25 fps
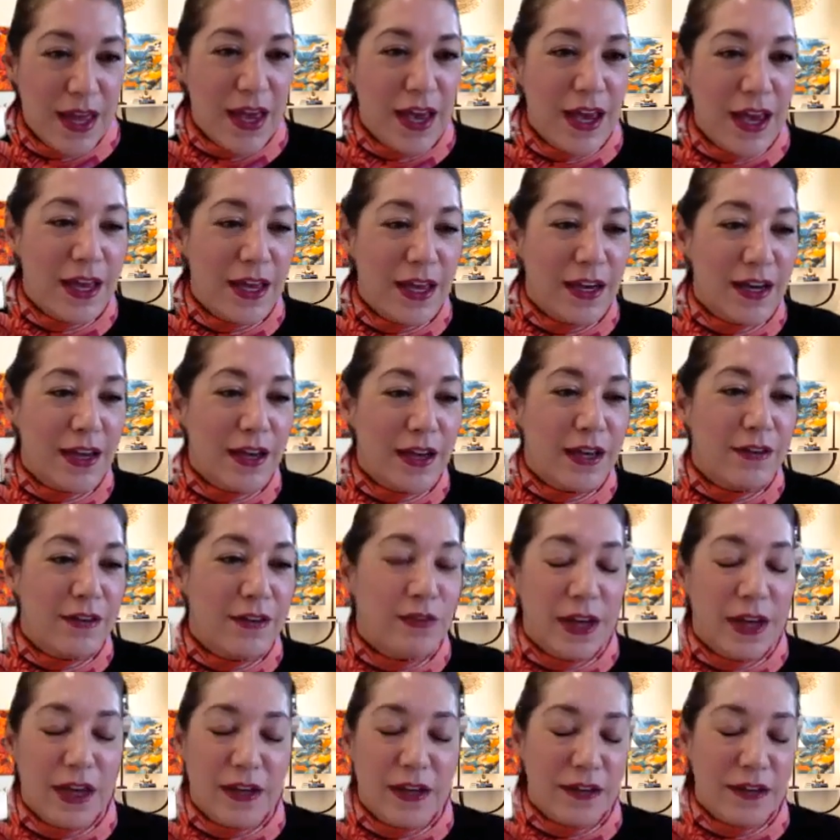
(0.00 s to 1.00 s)
and I
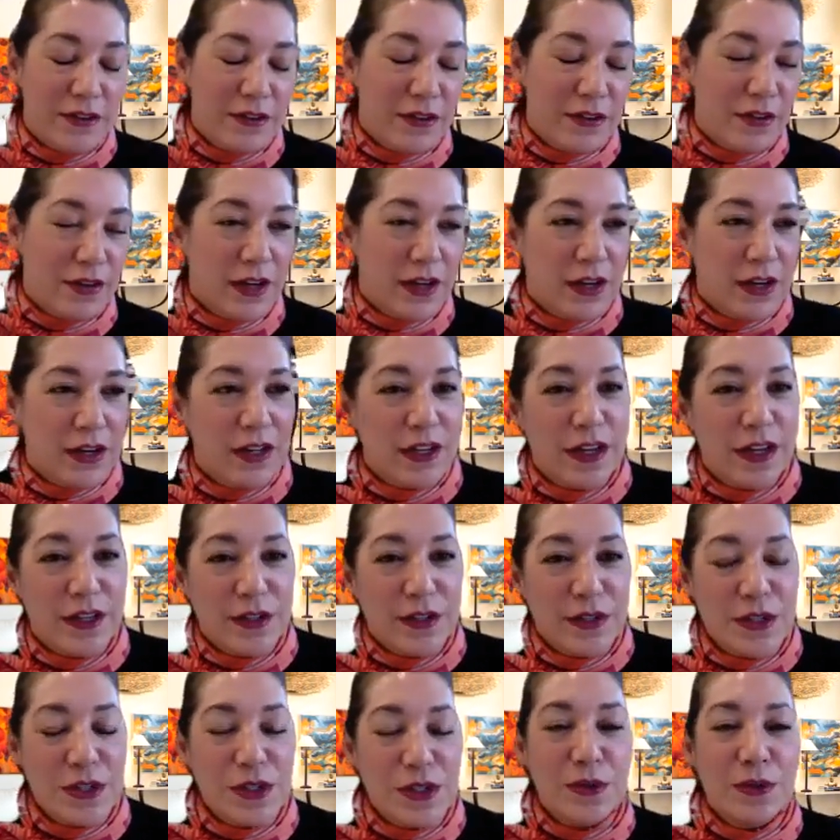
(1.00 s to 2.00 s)
even had, sorry, not a client, a
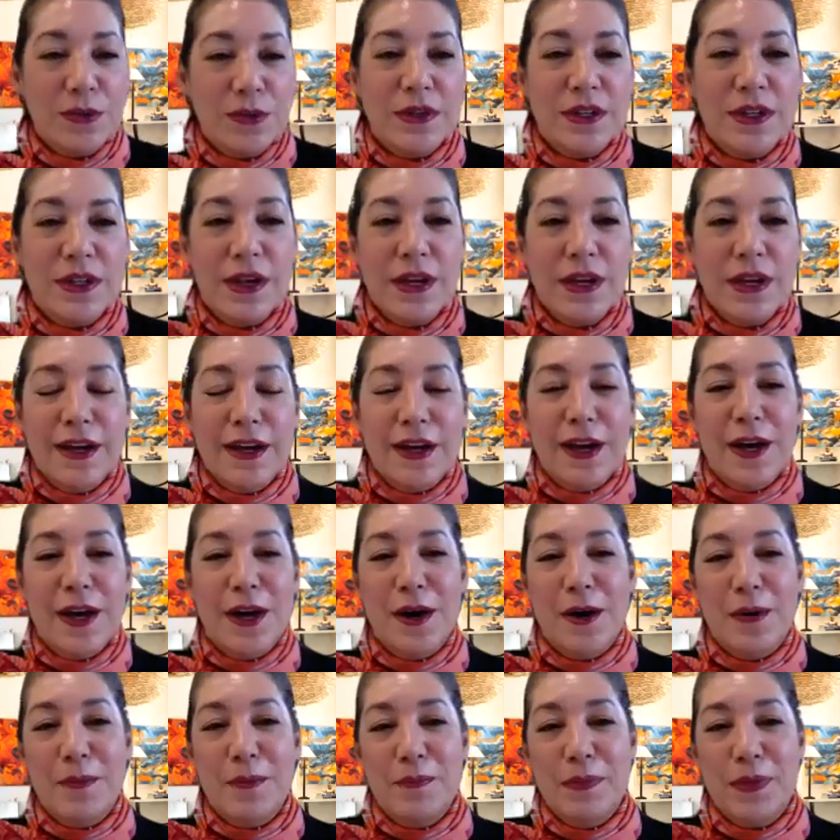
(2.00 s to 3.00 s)
student,
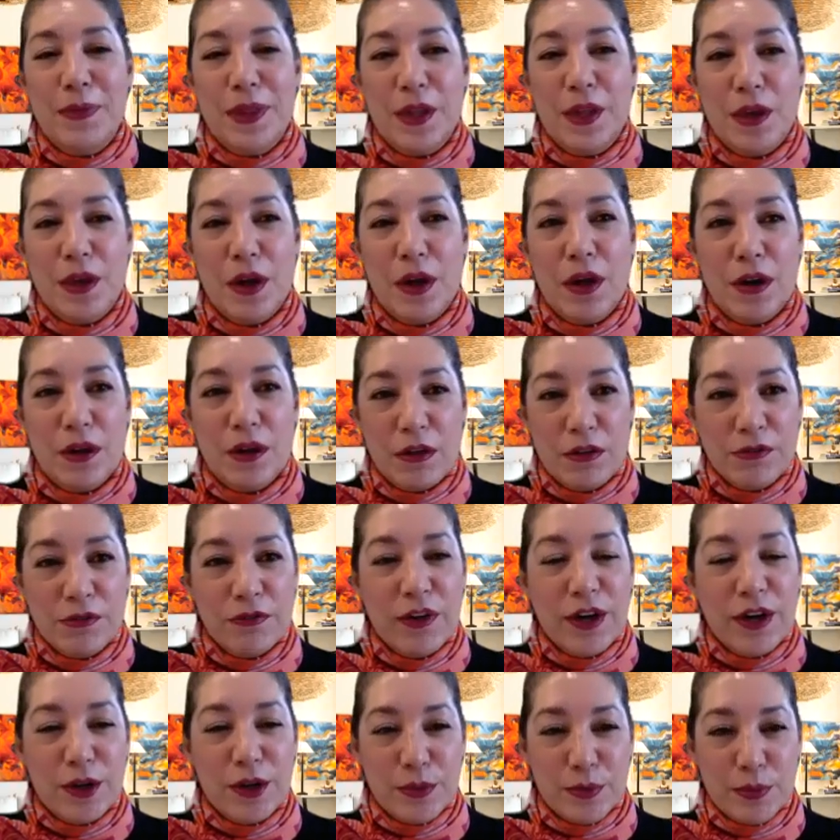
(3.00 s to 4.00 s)
on our
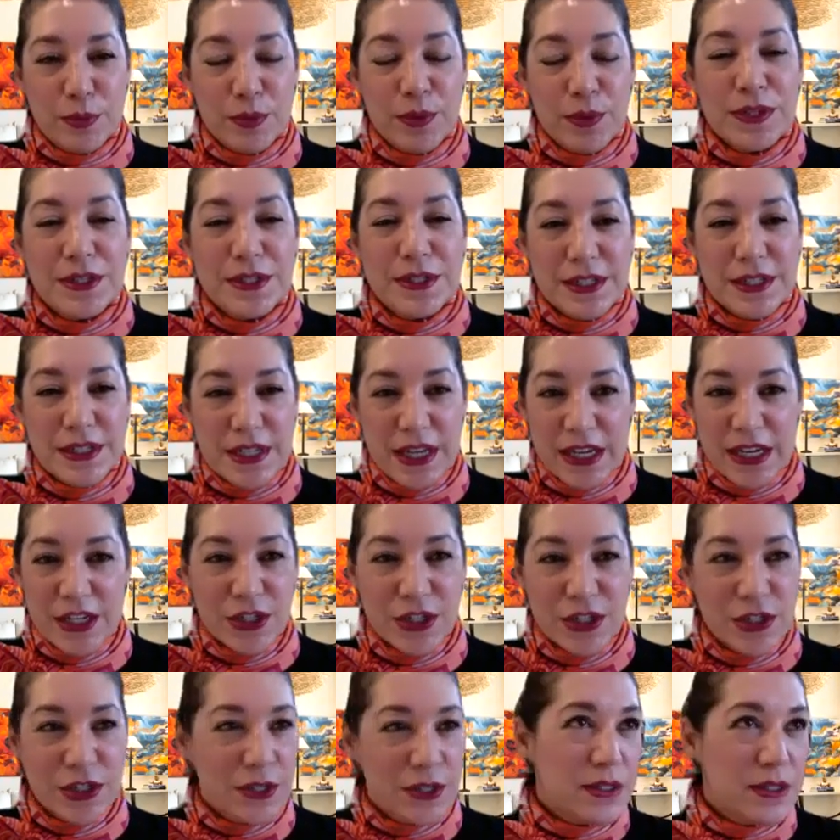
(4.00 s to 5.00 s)
final
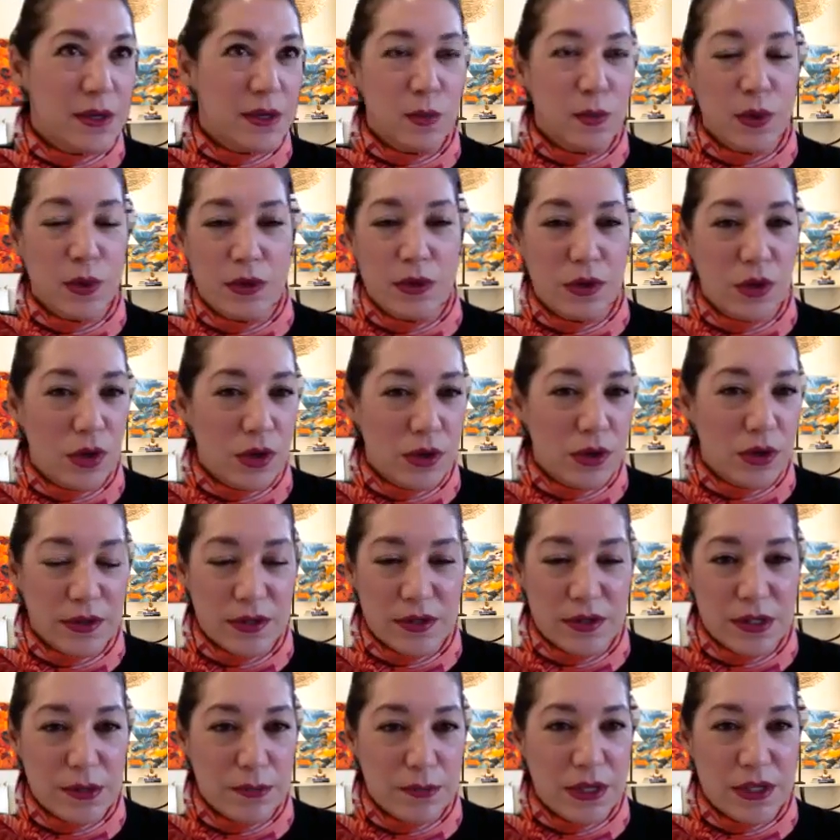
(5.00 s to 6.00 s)
presentation, somewhere along the
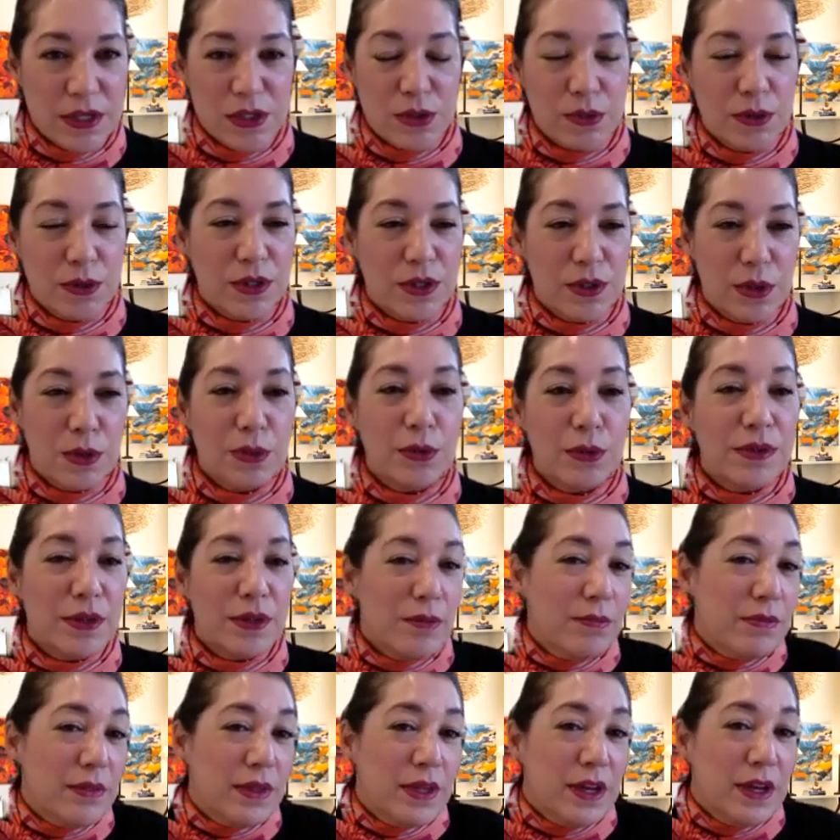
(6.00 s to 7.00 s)
semester, I told
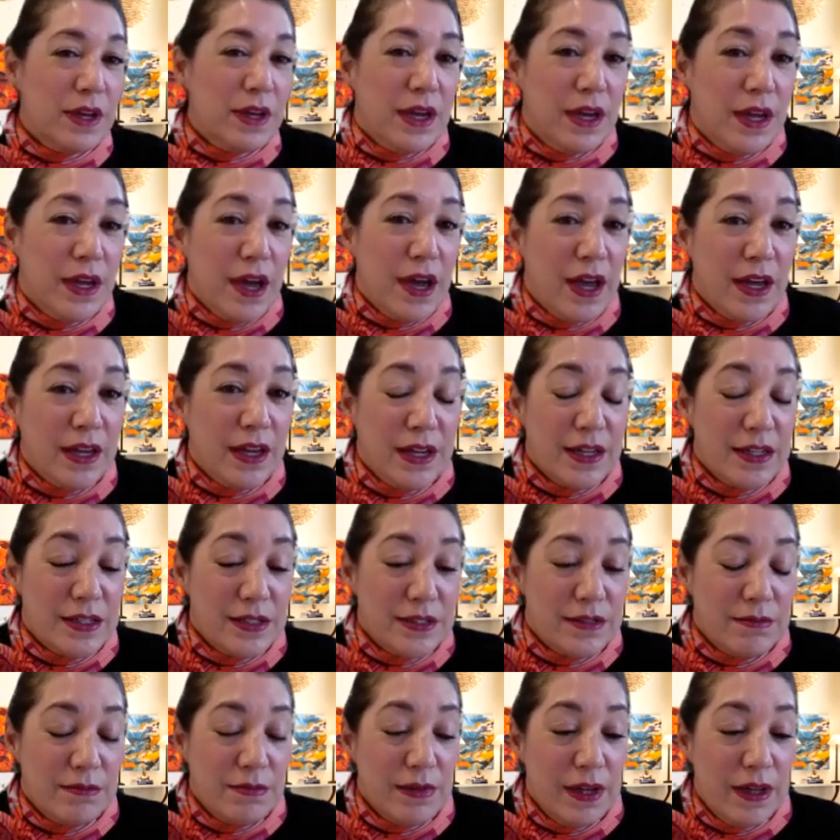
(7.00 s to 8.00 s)
them that I
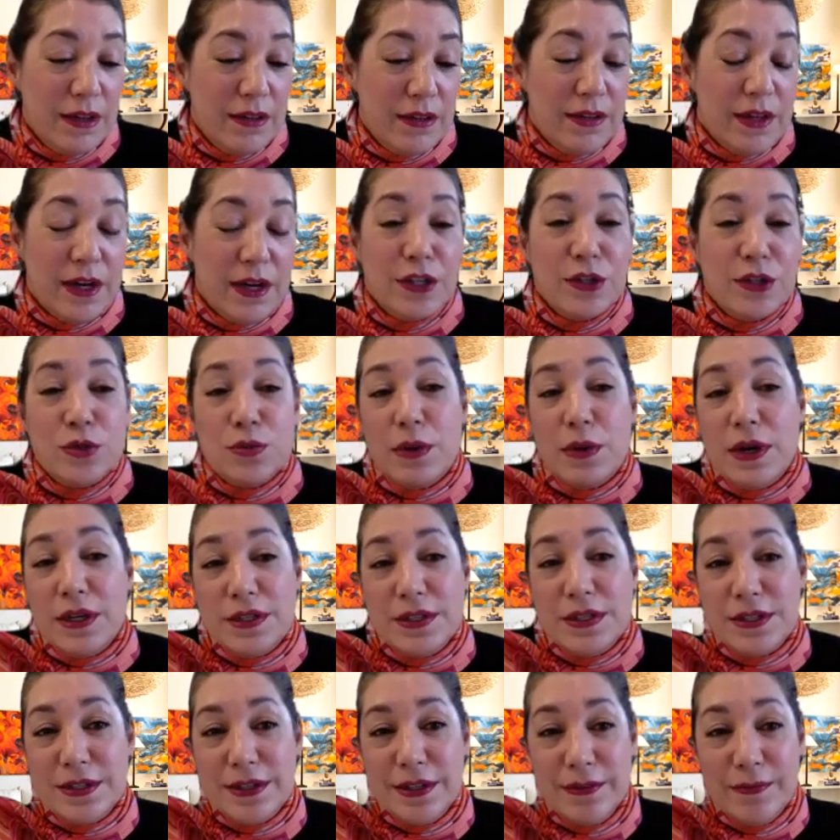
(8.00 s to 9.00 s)
guess that I
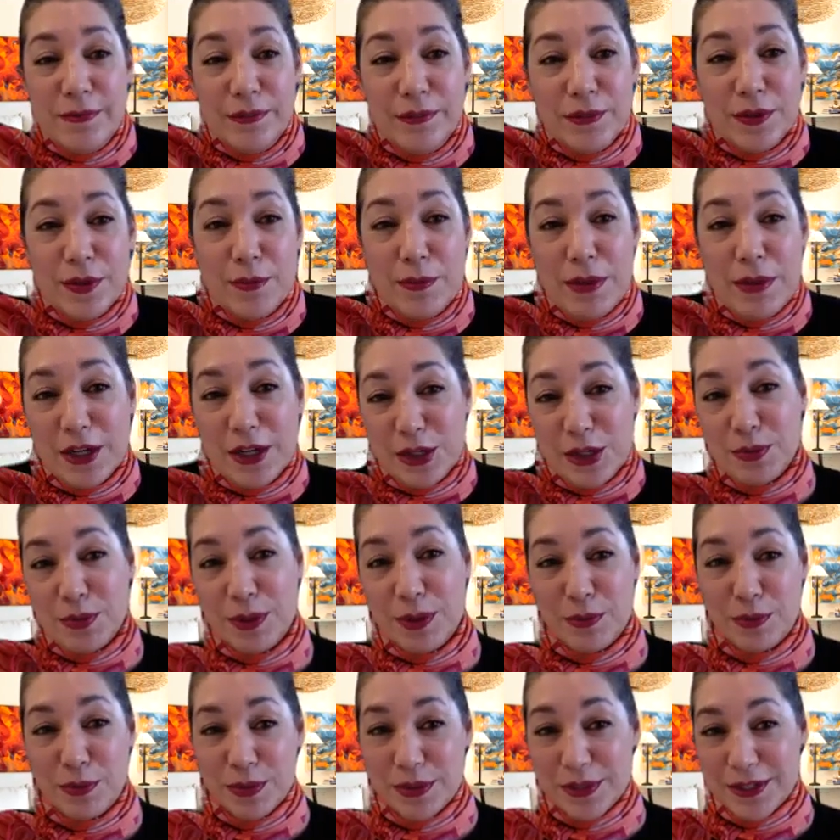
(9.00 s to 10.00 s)
dressed to match my
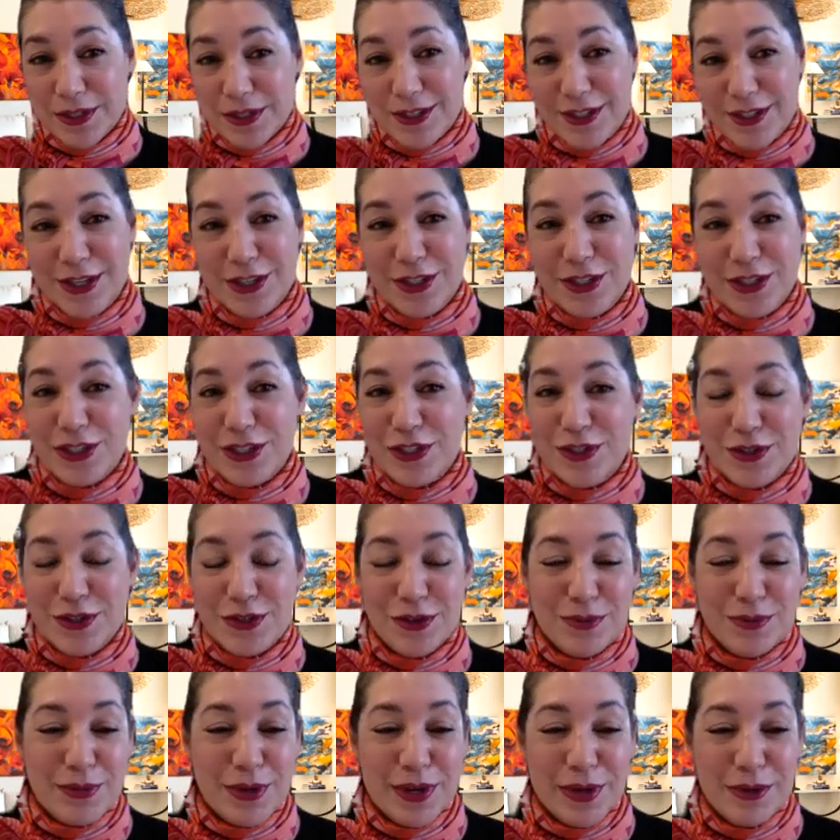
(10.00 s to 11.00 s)
presentations
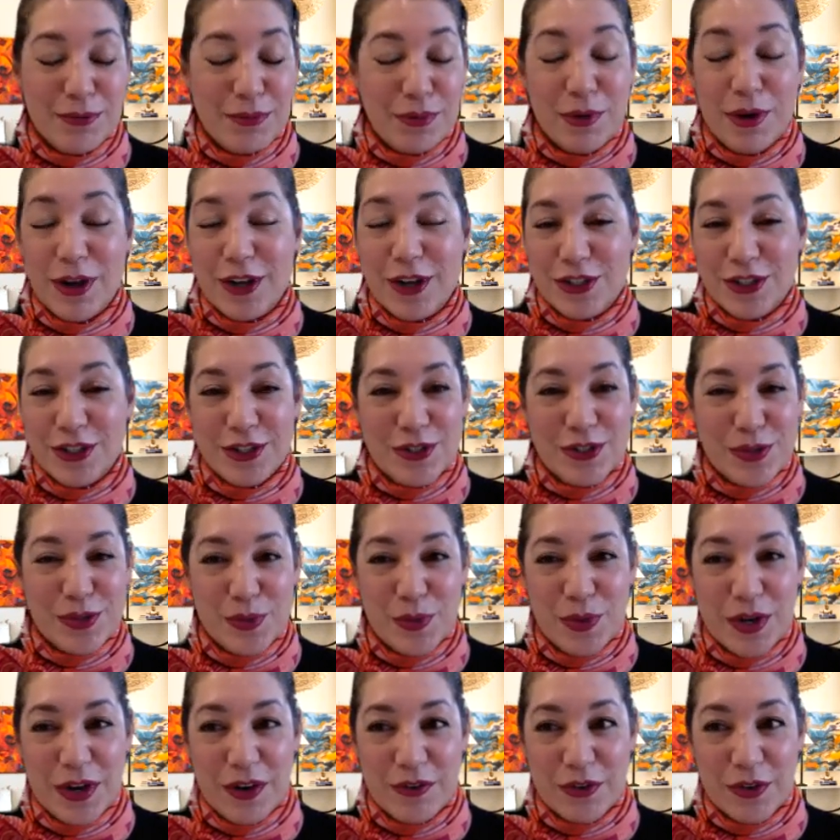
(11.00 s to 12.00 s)
or my projects or
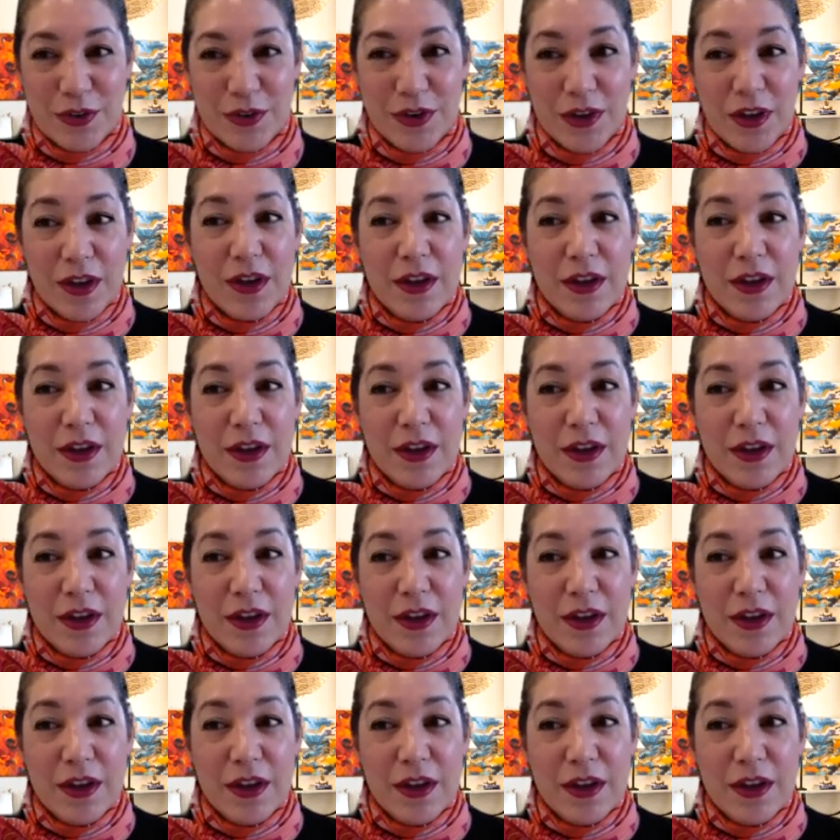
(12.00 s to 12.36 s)
whatever.